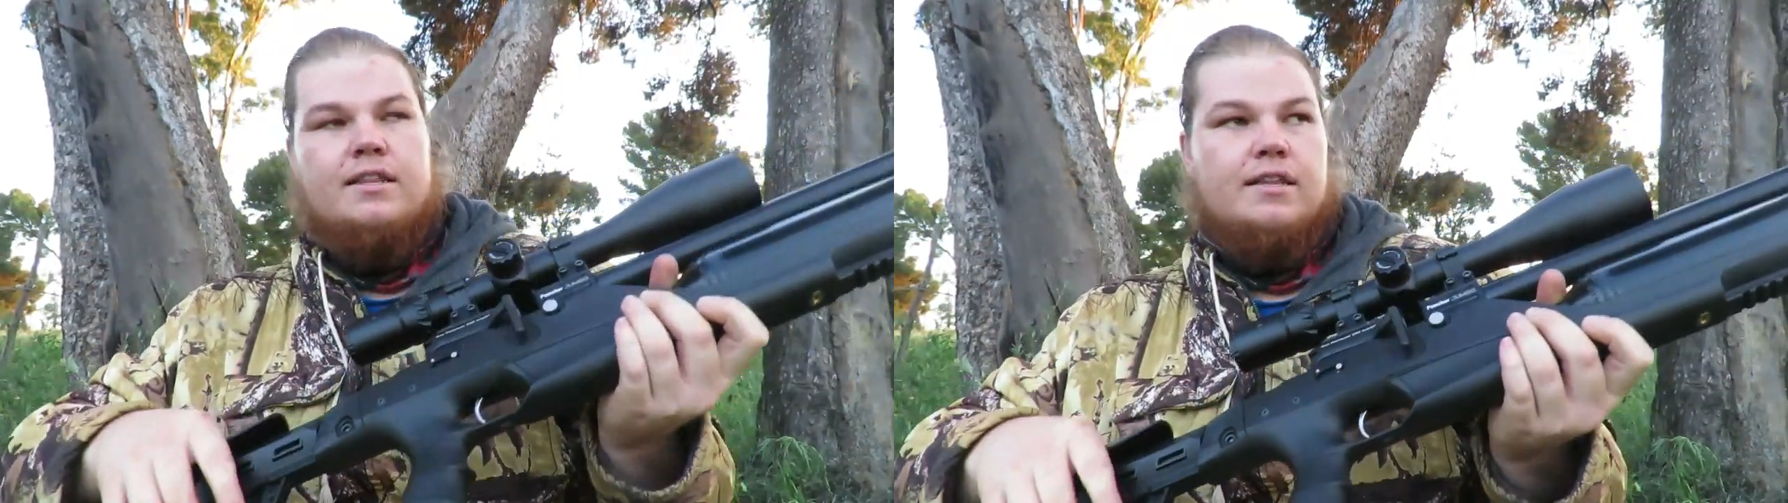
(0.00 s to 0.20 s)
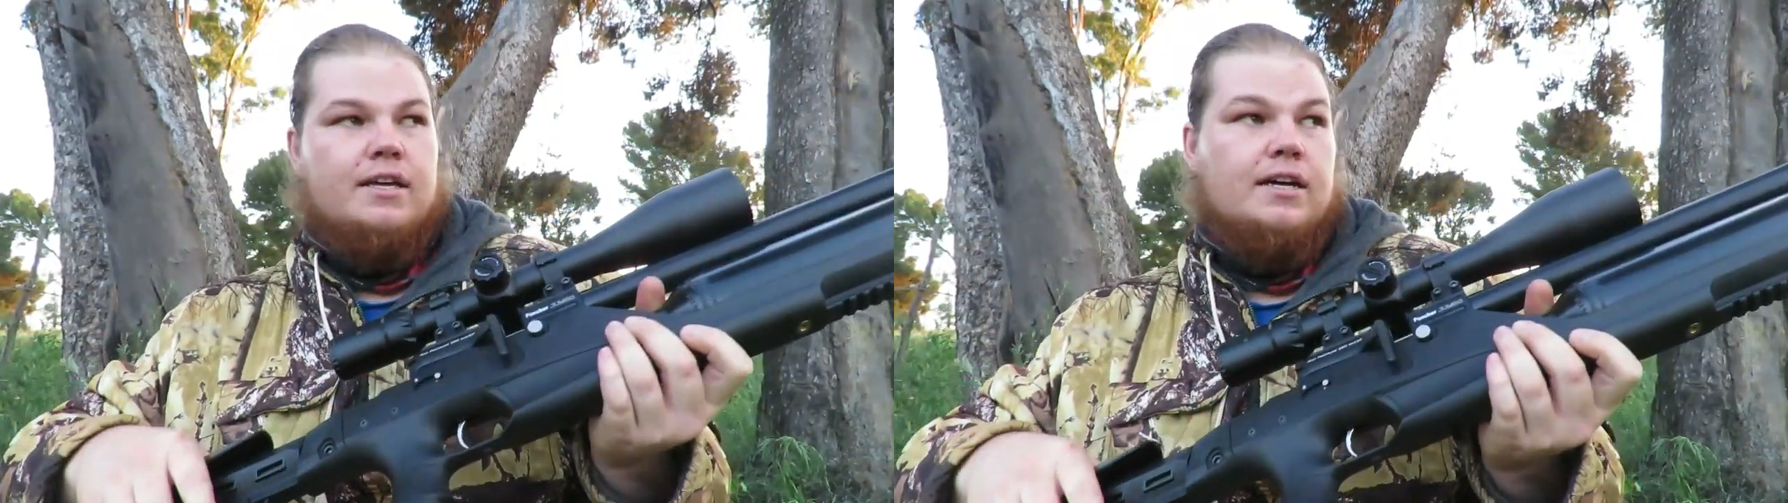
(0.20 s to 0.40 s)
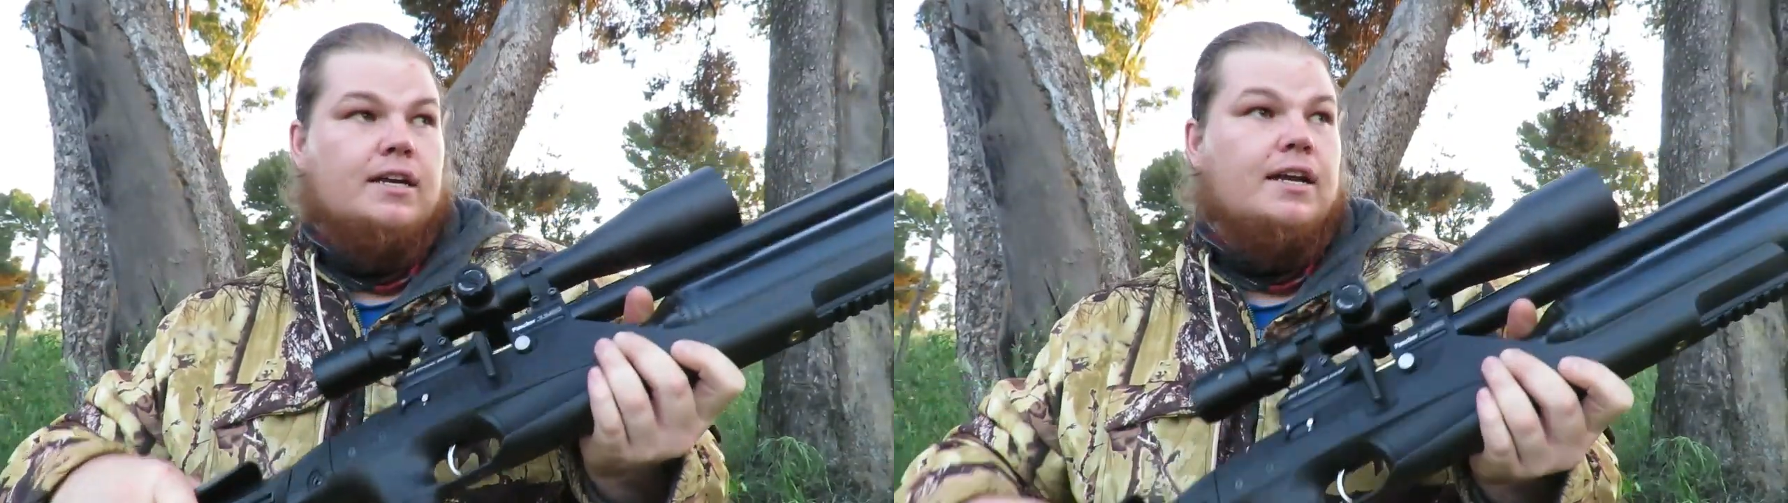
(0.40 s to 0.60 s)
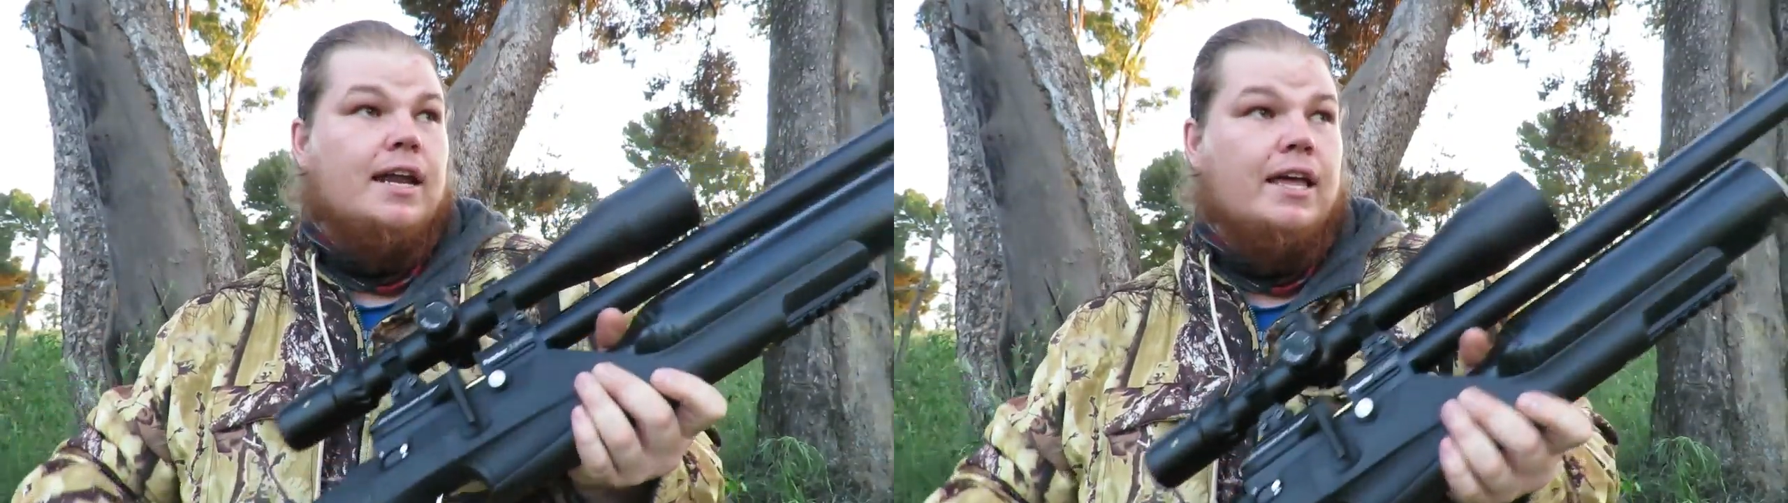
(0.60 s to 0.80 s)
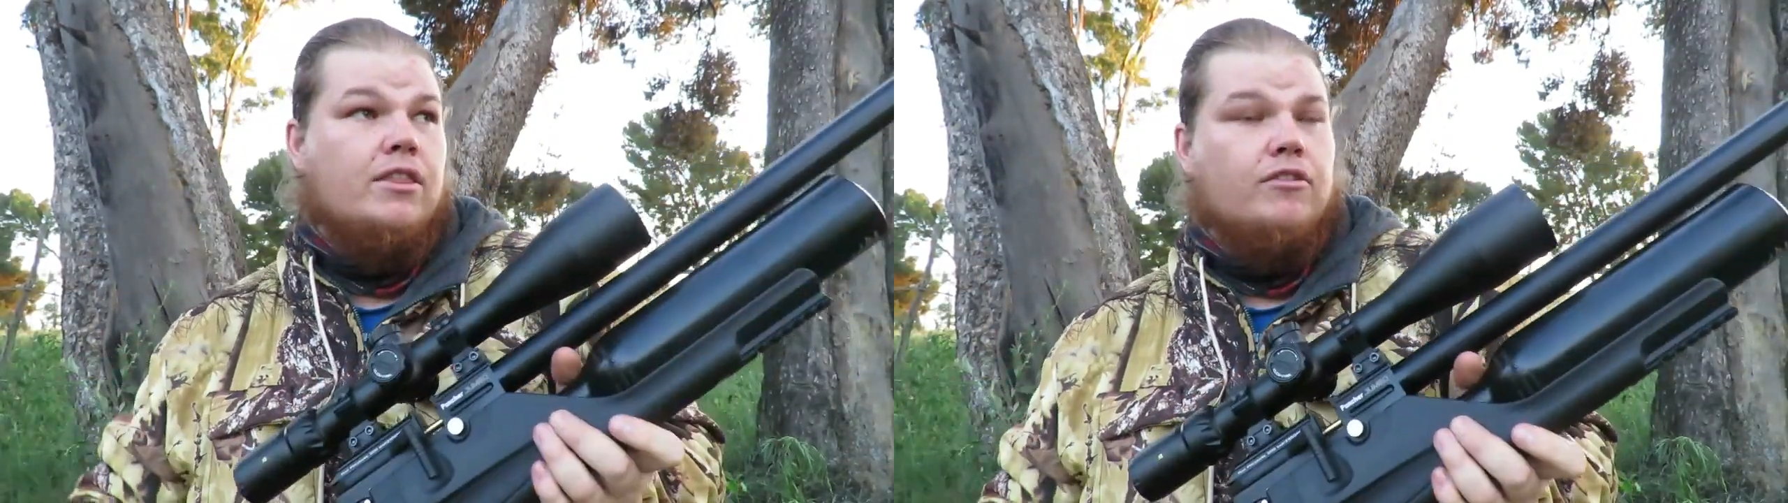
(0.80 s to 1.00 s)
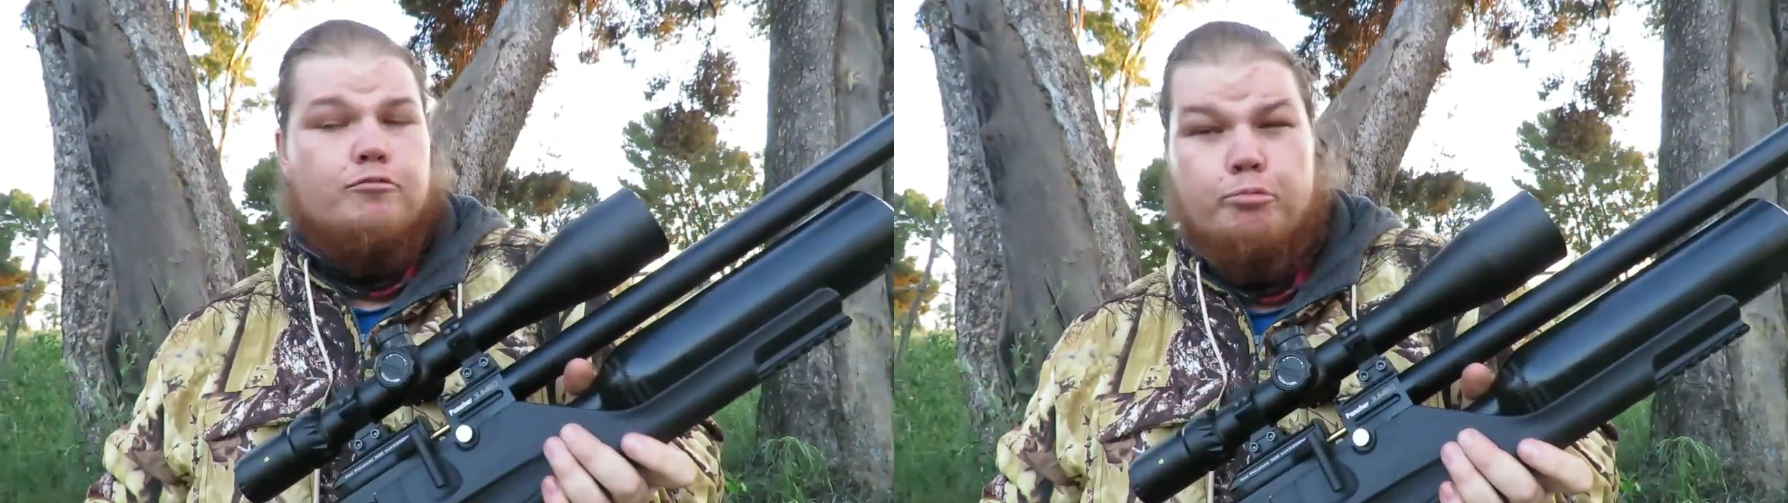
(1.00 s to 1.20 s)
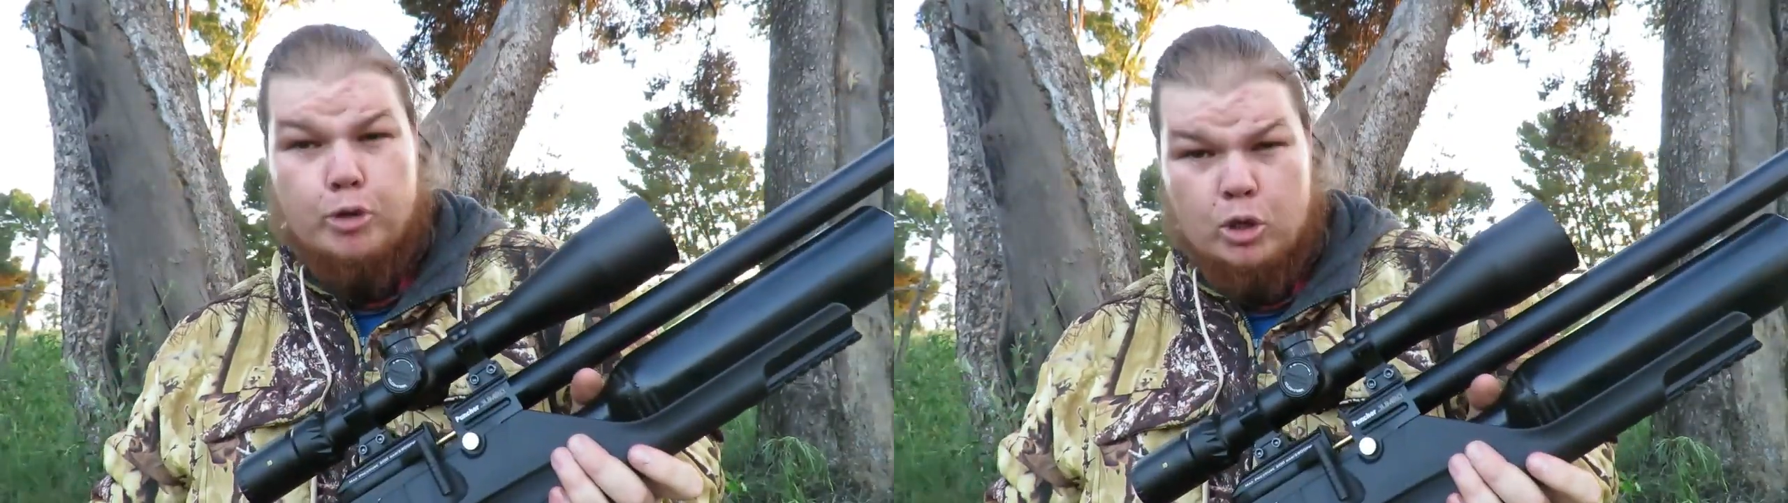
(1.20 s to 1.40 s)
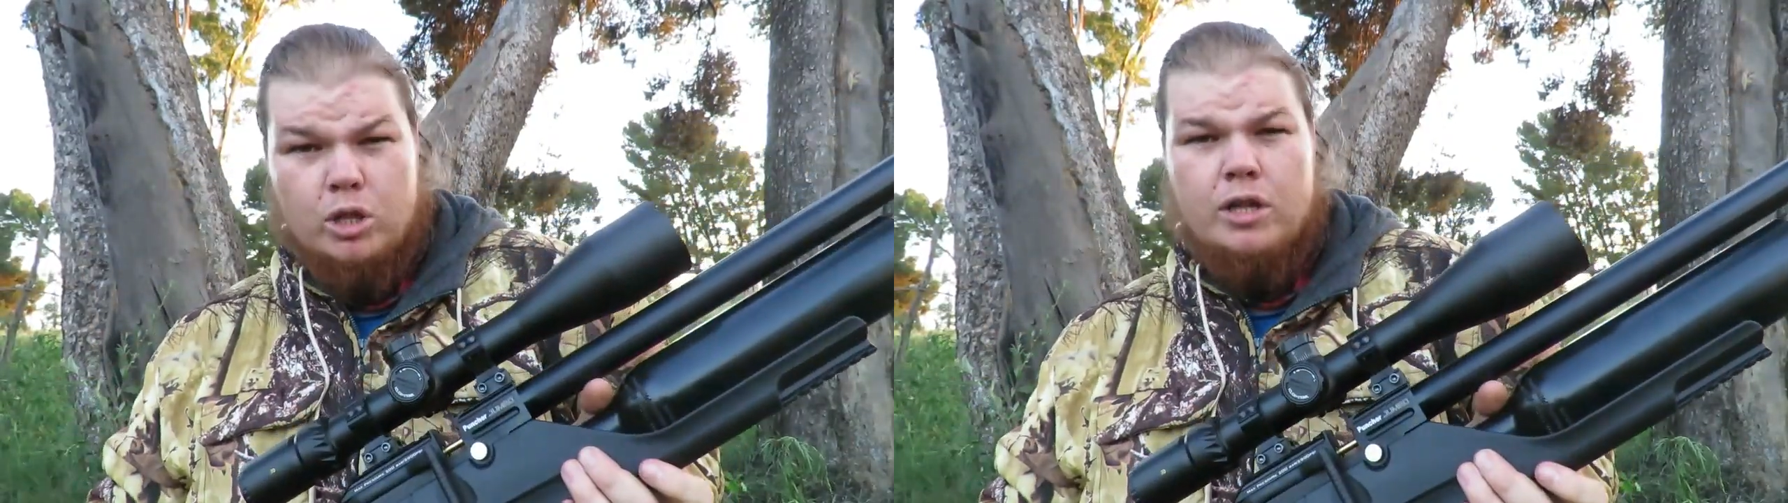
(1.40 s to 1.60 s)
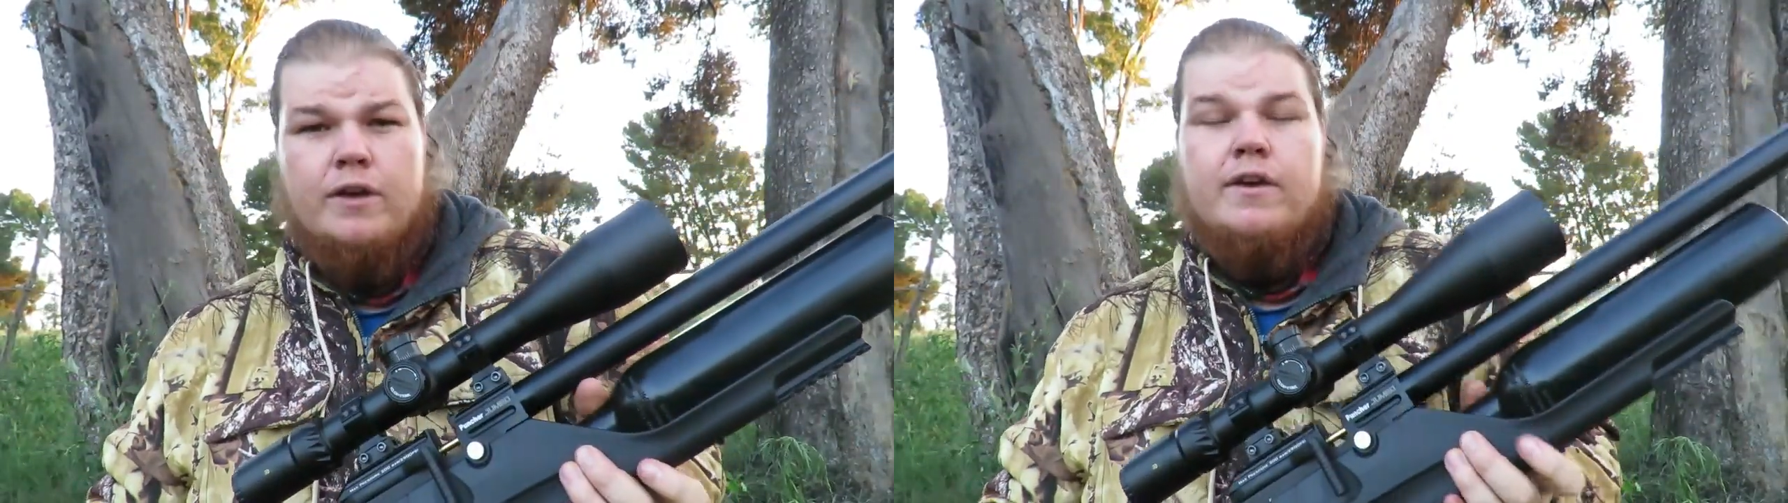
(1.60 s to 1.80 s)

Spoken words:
the length of pull.